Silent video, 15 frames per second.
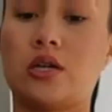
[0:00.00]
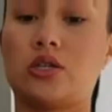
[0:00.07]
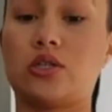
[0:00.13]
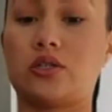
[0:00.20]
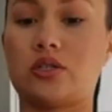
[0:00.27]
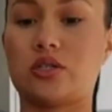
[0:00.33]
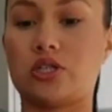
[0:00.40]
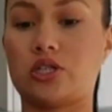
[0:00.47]

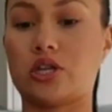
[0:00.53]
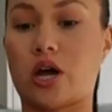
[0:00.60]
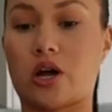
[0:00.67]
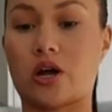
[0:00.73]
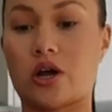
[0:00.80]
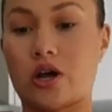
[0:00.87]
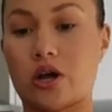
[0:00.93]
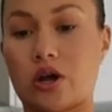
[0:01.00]
just to
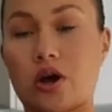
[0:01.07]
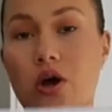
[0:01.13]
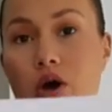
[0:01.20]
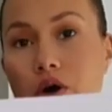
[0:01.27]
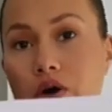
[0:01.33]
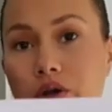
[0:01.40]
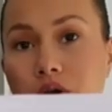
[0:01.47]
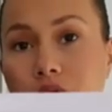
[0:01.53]
chuck
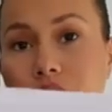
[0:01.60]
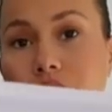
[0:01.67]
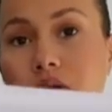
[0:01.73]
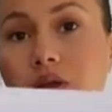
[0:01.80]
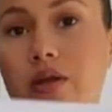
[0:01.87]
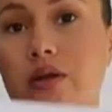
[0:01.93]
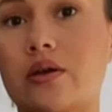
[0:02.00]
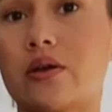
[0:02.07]
on
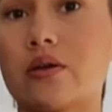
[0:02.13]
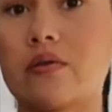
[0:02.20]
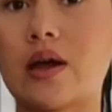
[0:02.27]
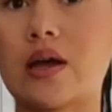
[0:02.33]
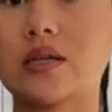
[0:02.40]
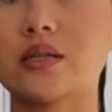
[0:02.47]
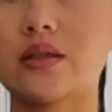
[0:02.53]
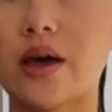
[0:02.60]

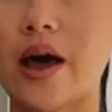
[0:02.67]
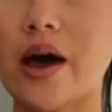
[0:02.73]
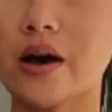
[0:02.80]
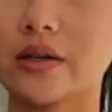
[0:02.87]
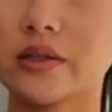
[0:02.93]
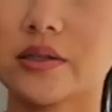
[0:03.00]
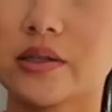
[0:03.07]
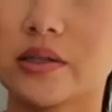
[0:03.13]
around the
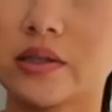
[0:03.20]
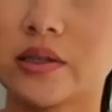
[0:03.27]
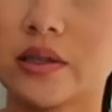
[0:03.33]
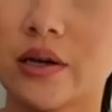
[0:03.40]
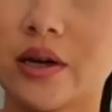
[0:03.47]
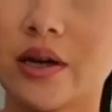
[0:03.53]
house.